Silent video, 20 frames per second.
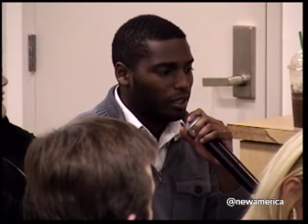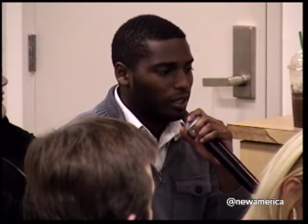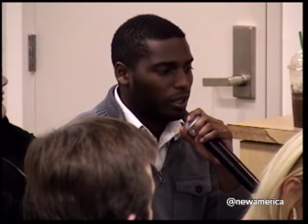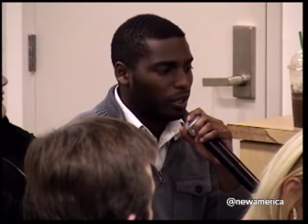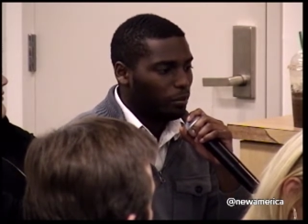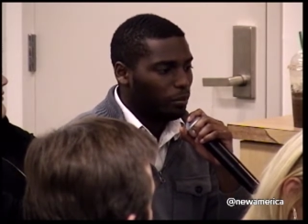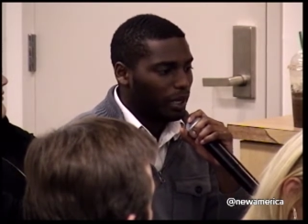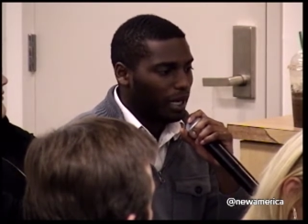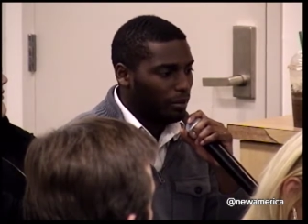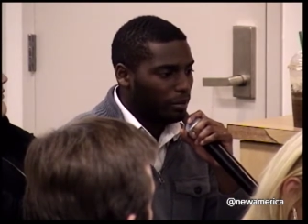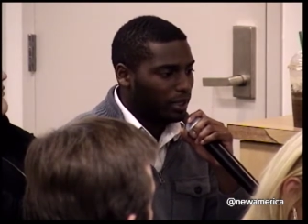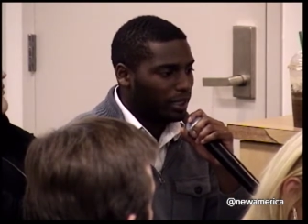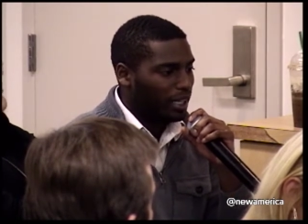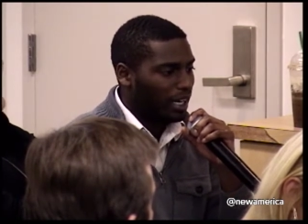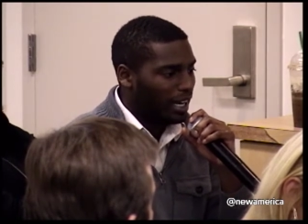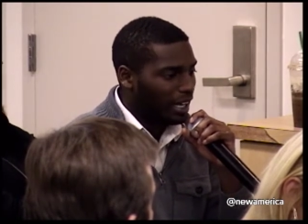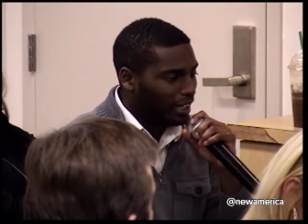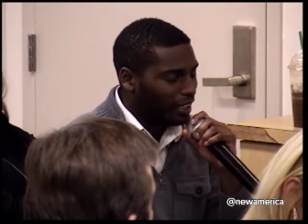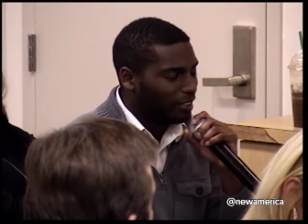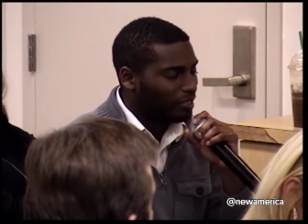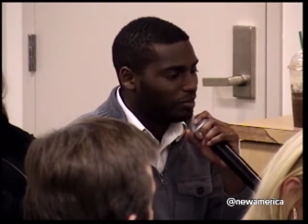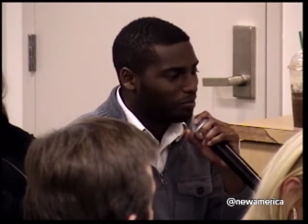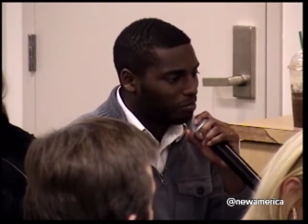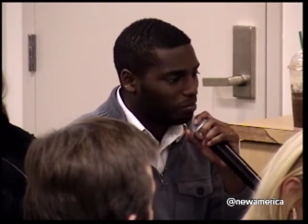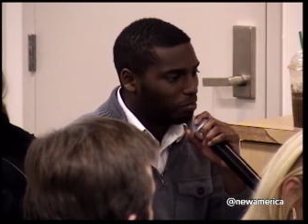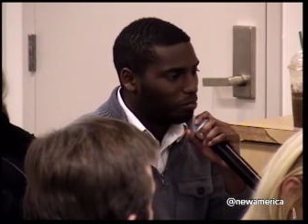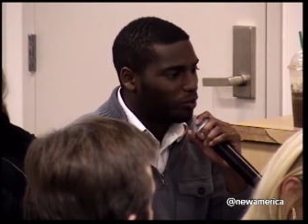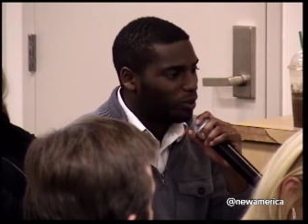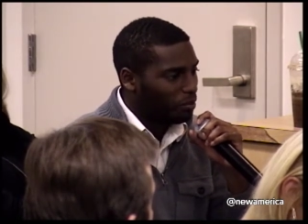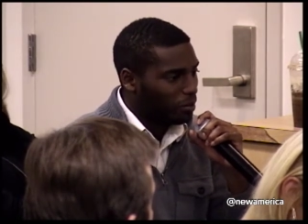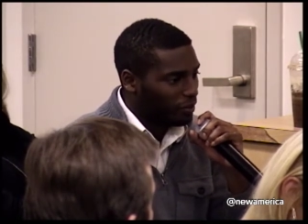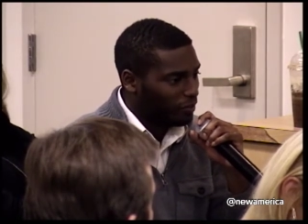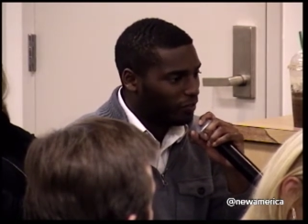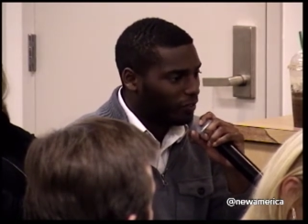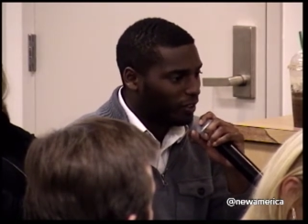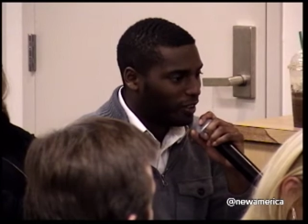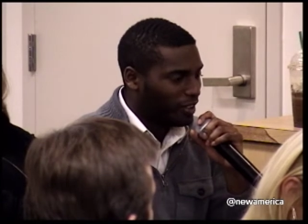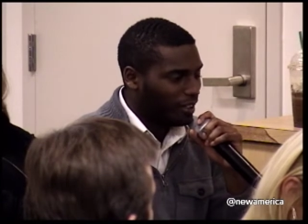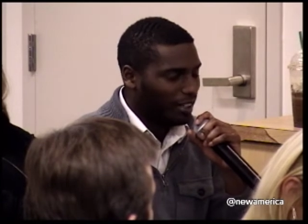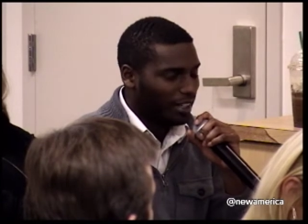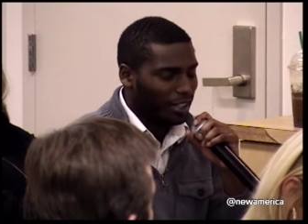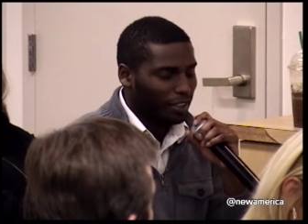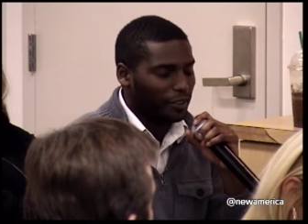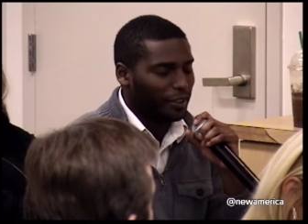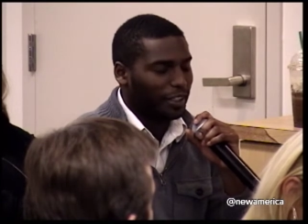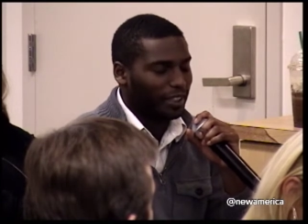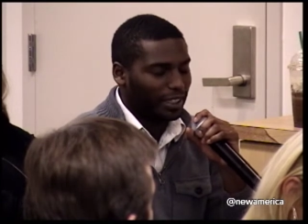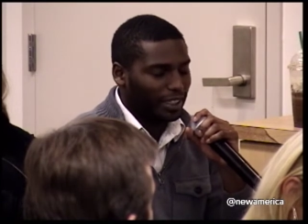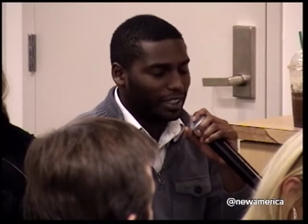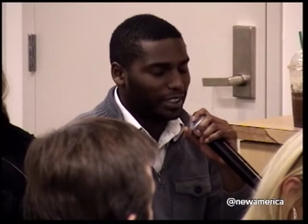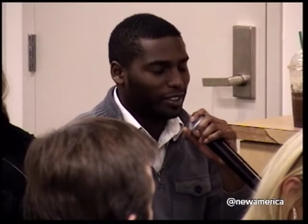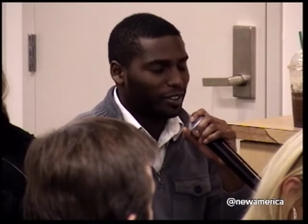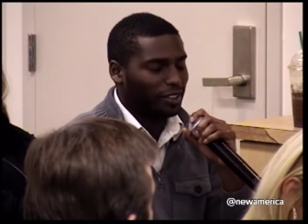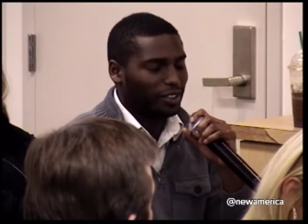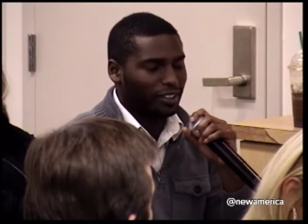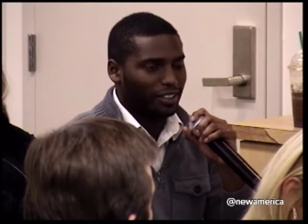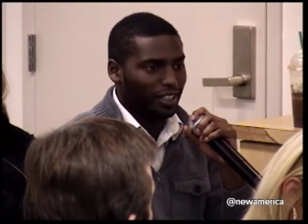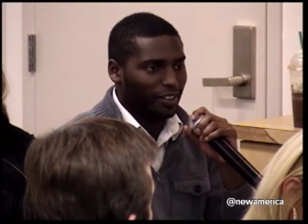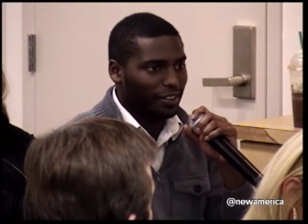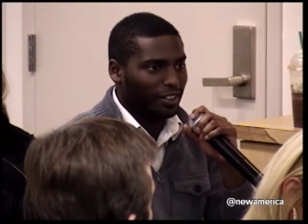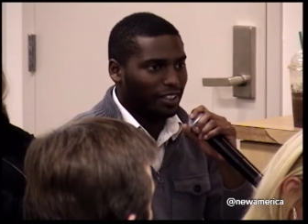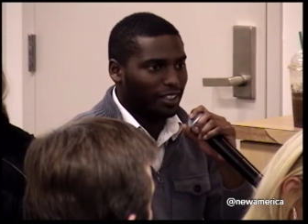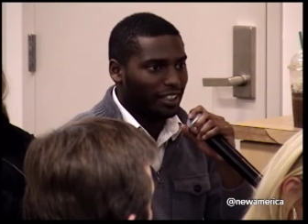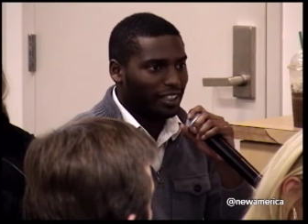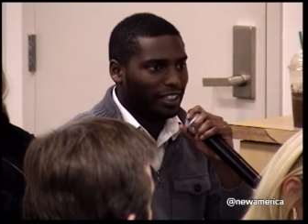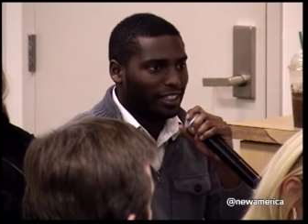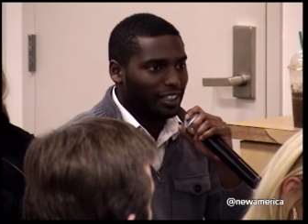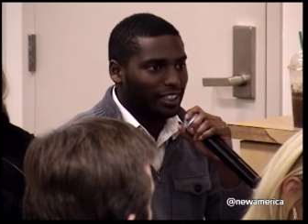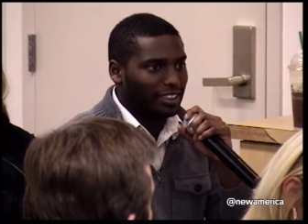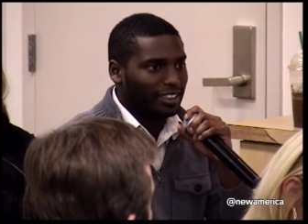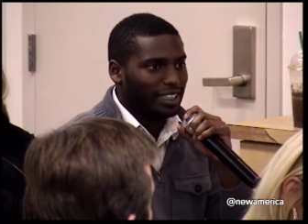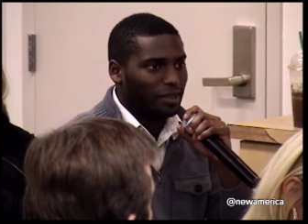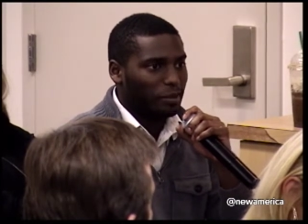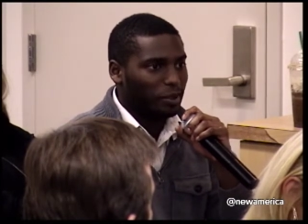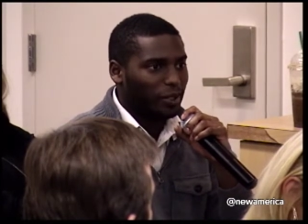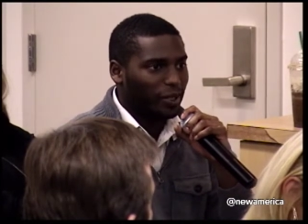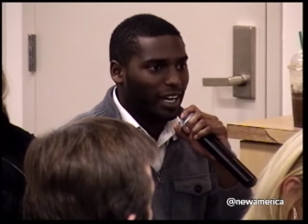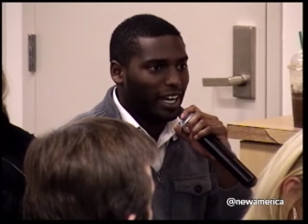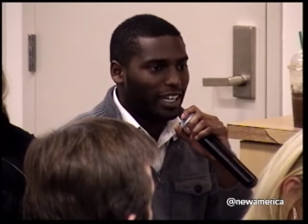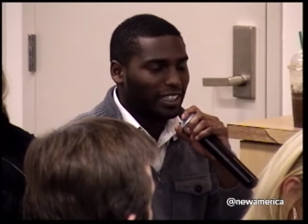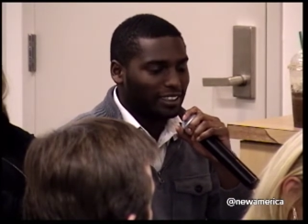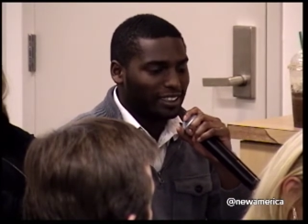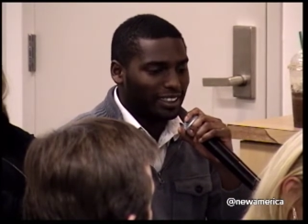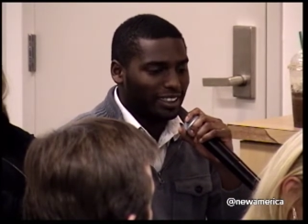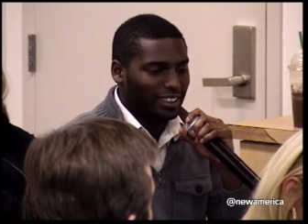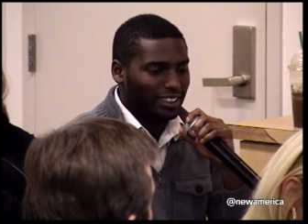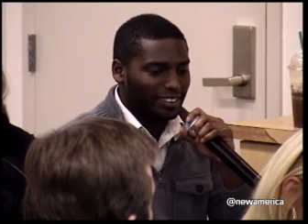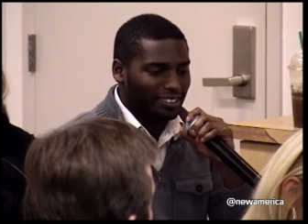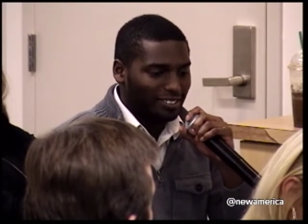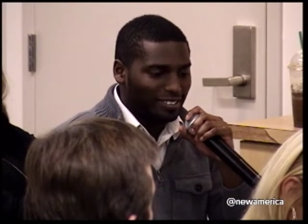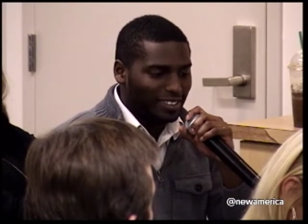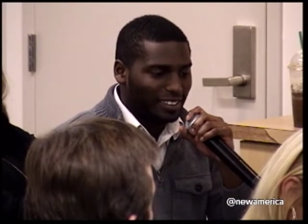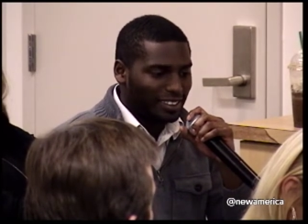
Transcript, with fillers: Obama kind of would prefer Hillary Clinton or another Democrat to